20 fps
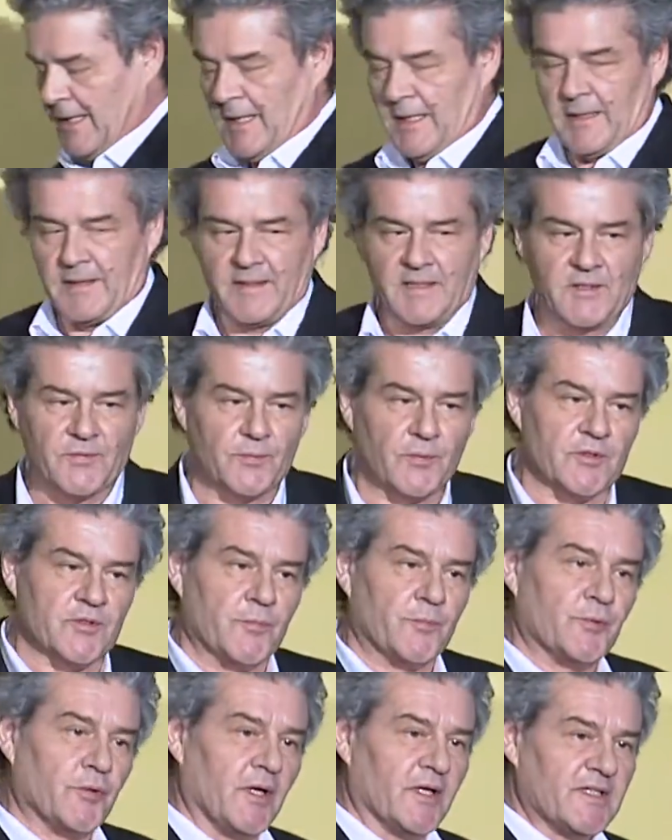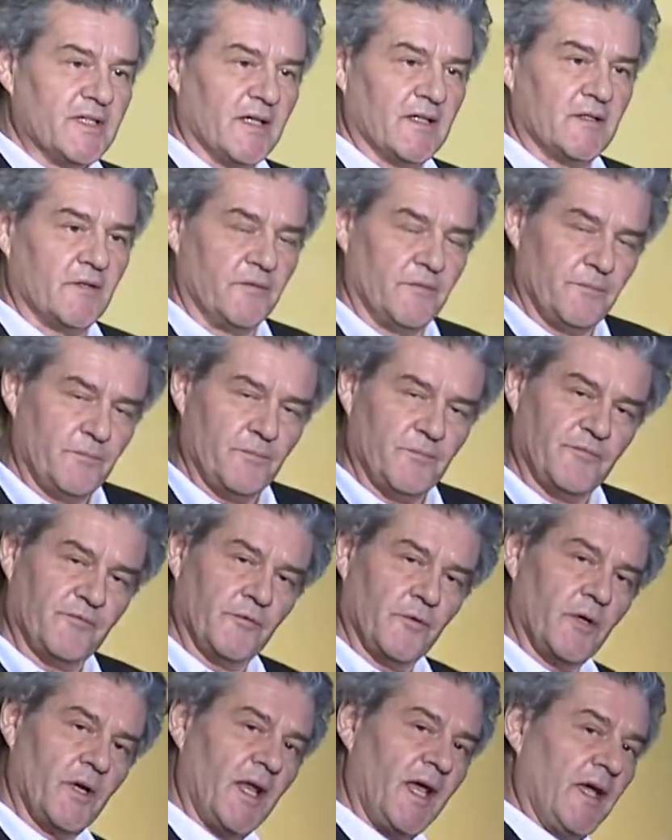This was a project
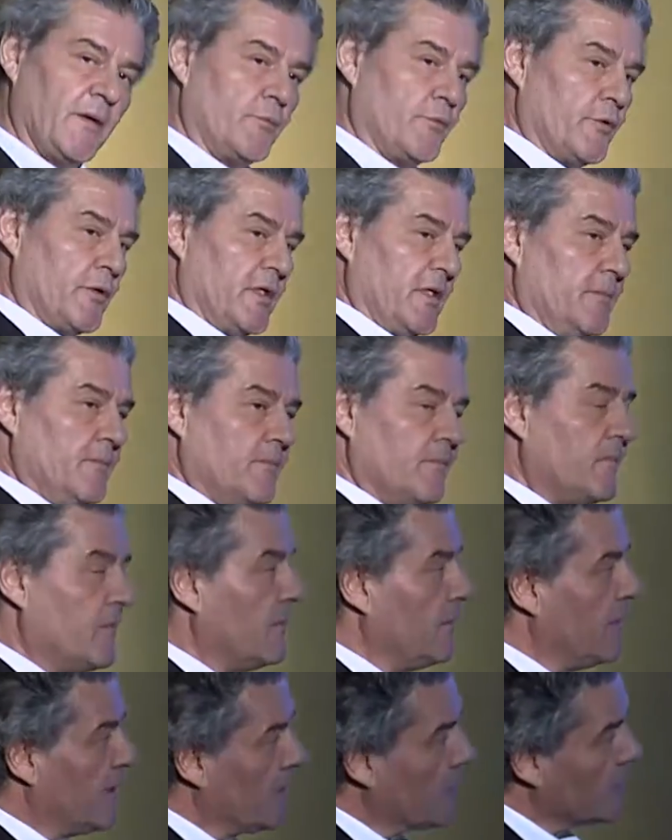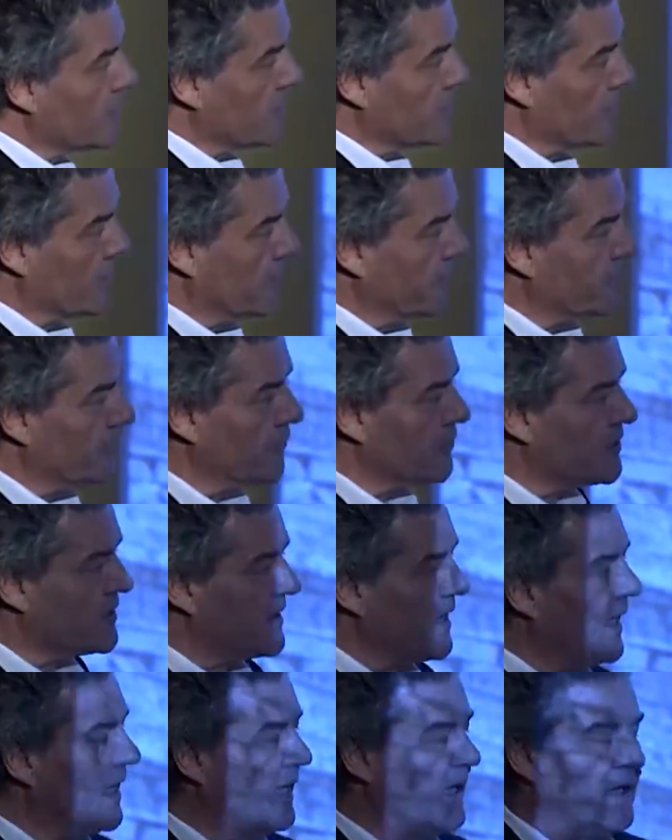for a library, but also the first
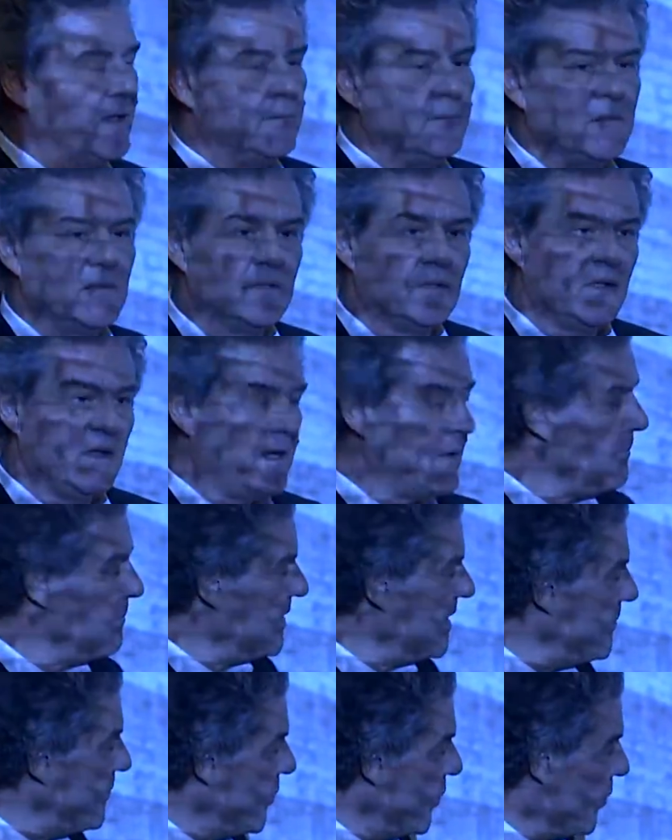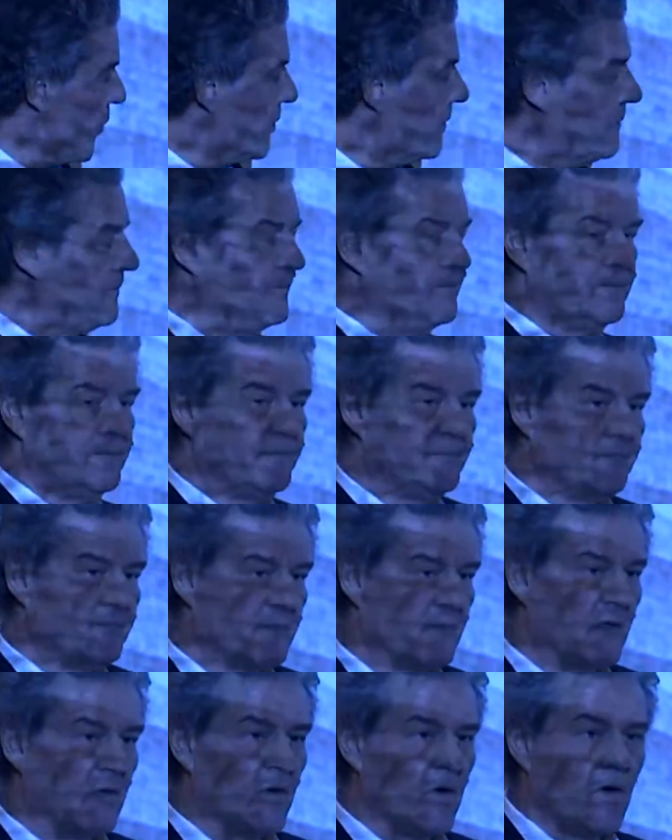time people
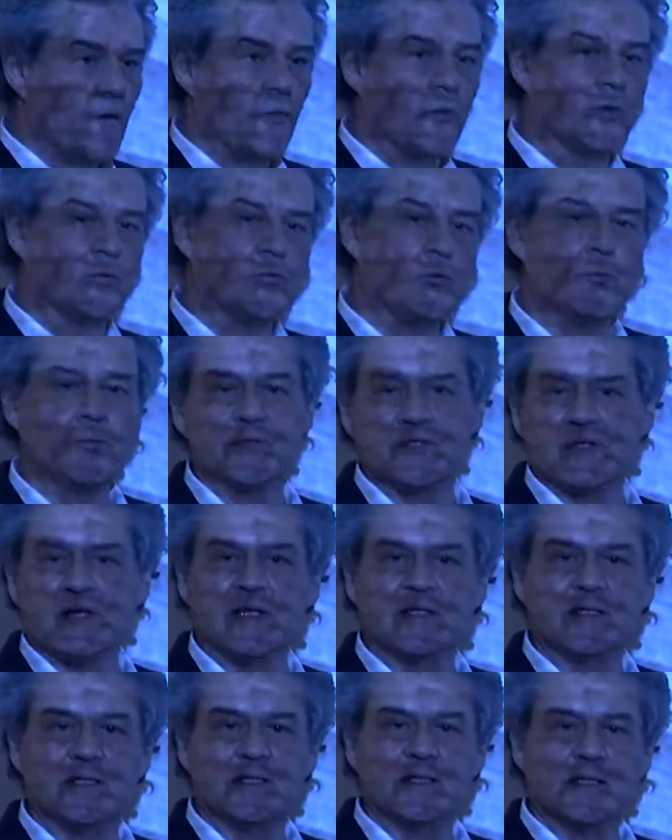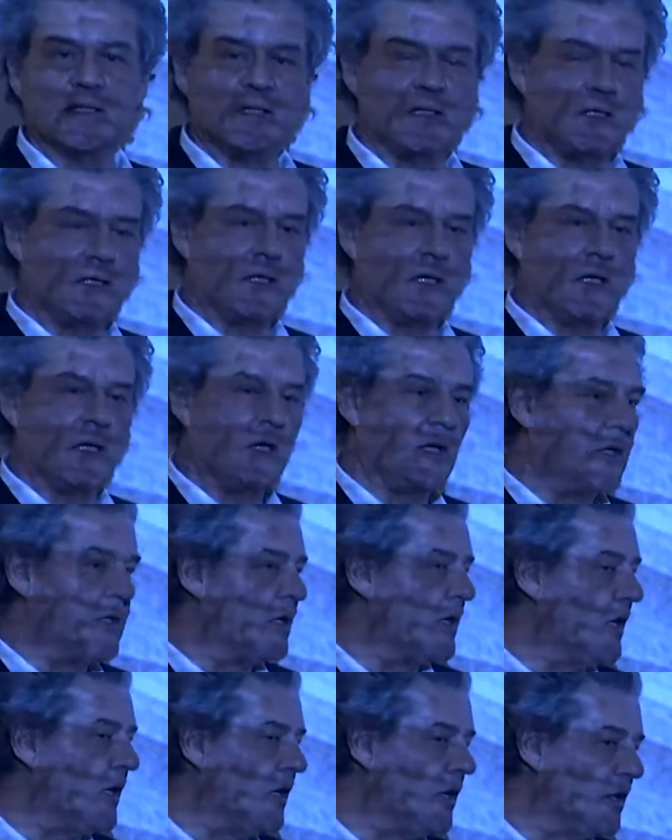were represented in an
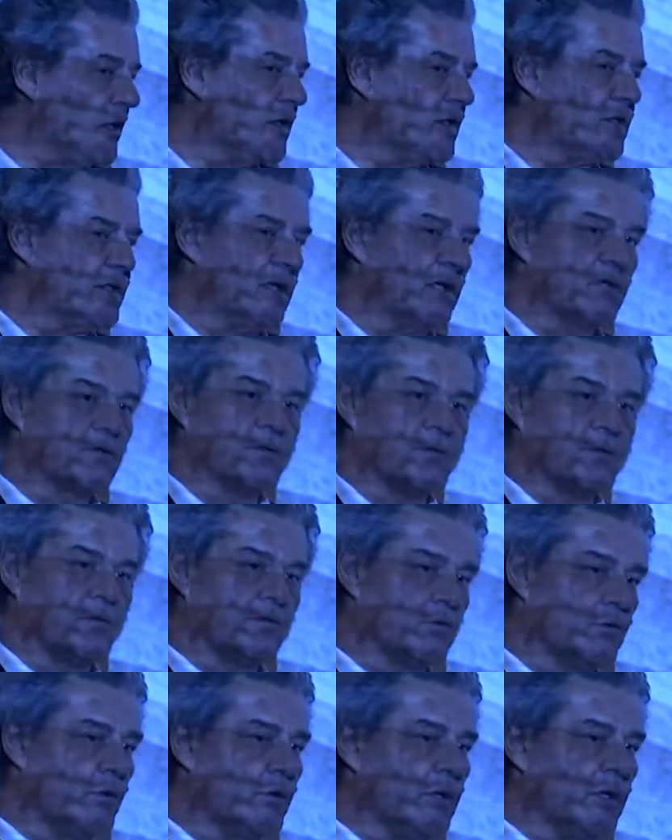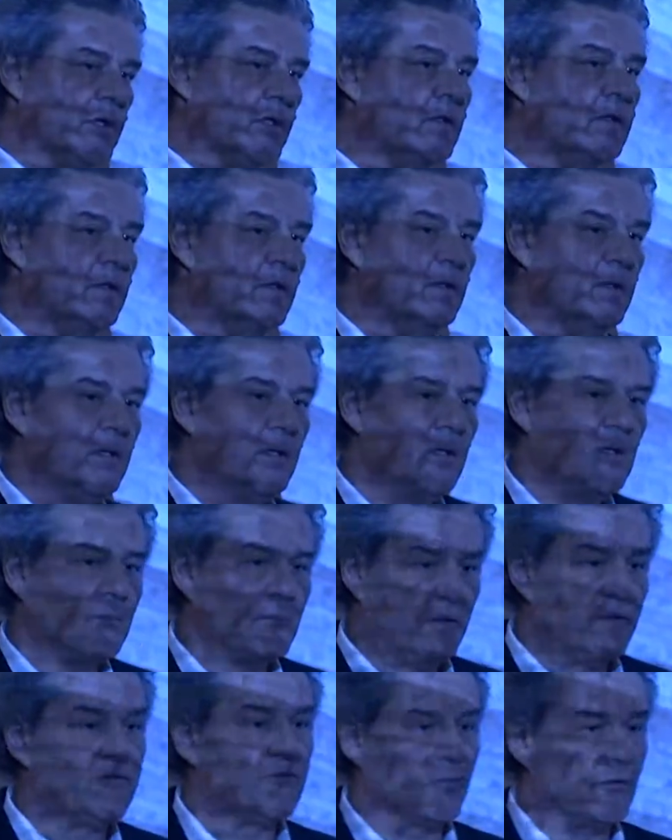architectural drawing.
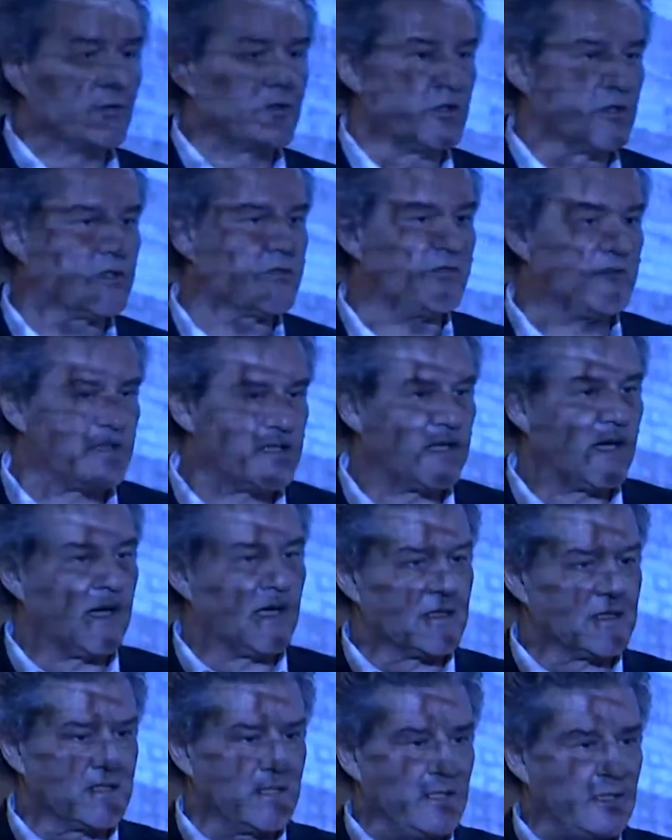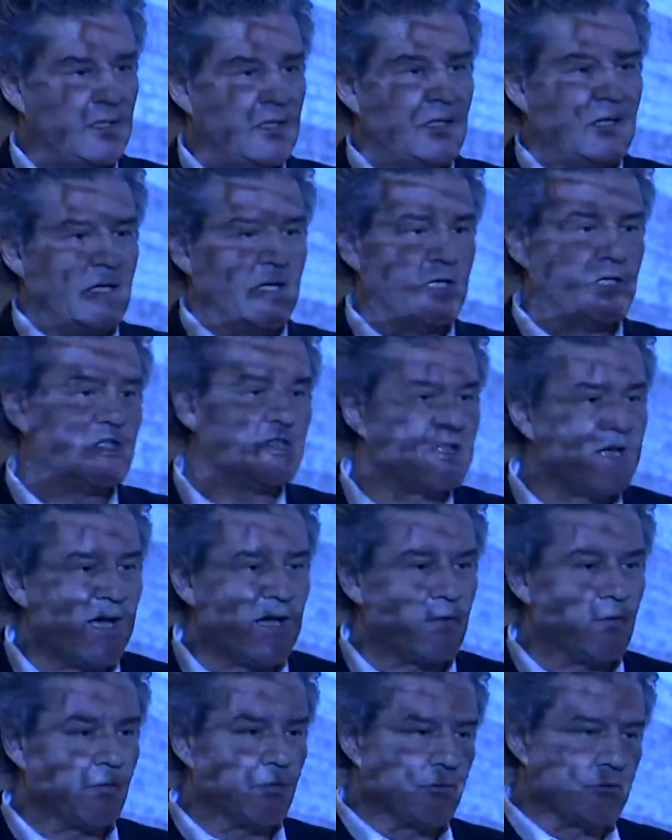Before, just facades and
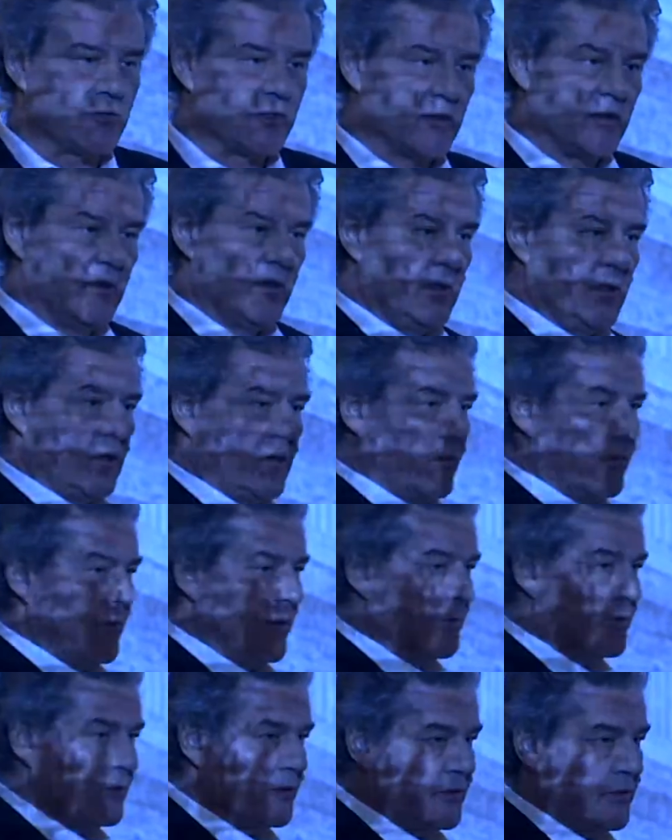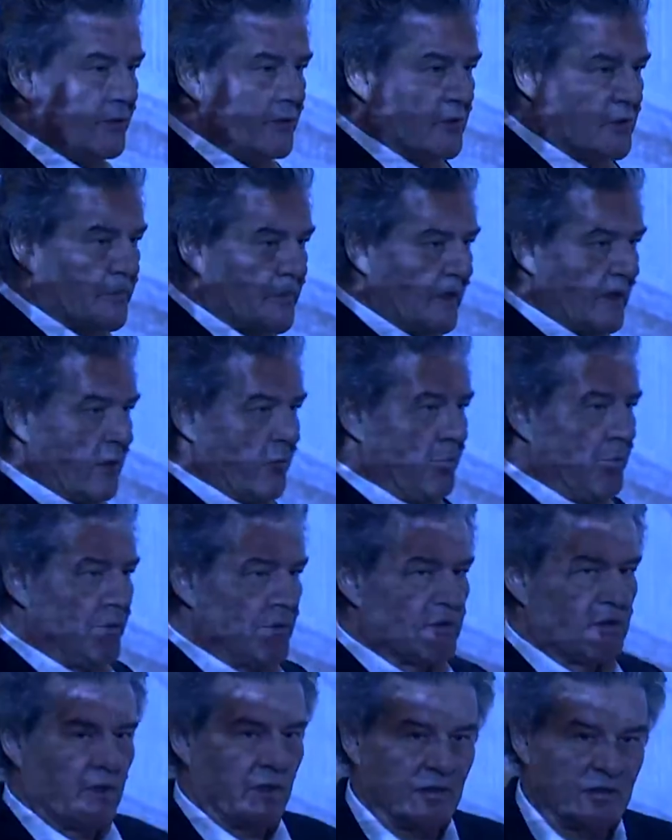shadows were produced by the
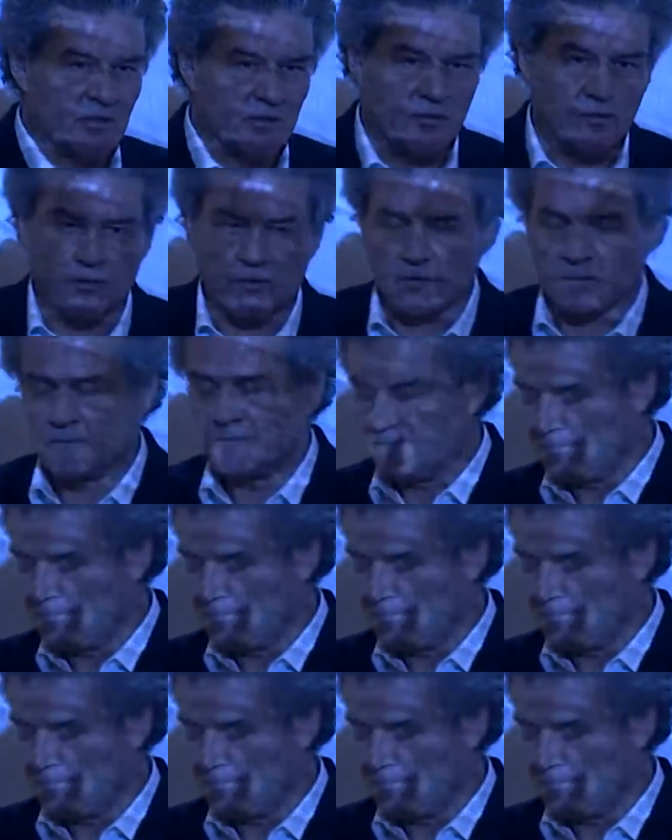Beaux-Arts school.